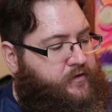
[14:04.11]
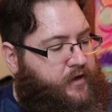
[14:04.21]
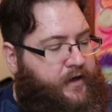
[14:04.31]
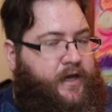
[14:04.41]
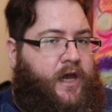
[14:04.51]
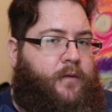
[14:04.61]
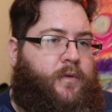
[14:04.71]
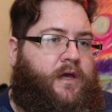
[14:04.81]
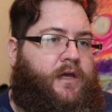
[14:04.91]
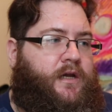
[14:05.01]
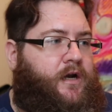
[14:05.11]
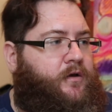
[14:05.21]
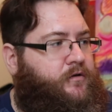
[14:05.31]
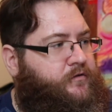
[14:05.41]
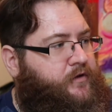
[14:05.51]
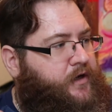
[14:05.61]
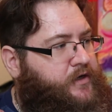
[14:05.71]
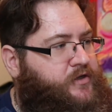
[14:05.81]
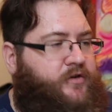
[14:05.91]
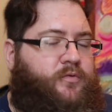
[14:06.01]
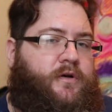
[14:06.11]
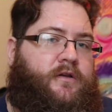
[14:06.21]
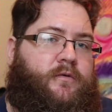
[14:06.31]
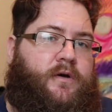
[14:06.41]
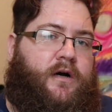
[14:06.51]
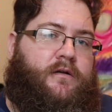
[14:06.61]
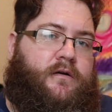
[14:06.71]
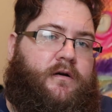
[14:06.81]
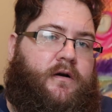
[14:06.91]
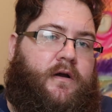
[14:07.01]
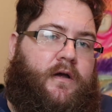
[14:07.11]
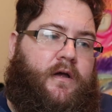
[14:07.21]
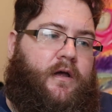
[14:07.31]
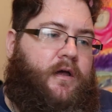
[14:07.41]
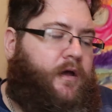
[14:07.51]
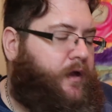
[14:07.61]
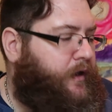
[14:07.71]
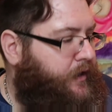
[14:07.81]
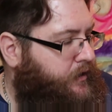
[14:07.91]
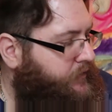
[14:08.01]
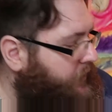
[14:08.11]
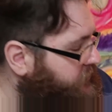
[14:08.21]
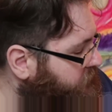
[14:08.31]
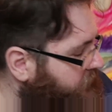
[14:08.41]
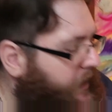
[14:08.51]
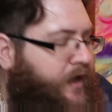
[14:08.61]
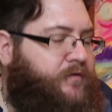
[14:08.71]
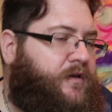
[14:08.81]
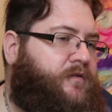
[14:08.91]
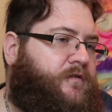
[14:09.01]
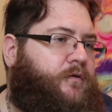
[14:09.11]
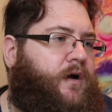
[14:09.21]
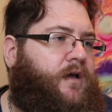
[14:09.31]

I came in and I was like, I just want to do color. And I just want to have these 2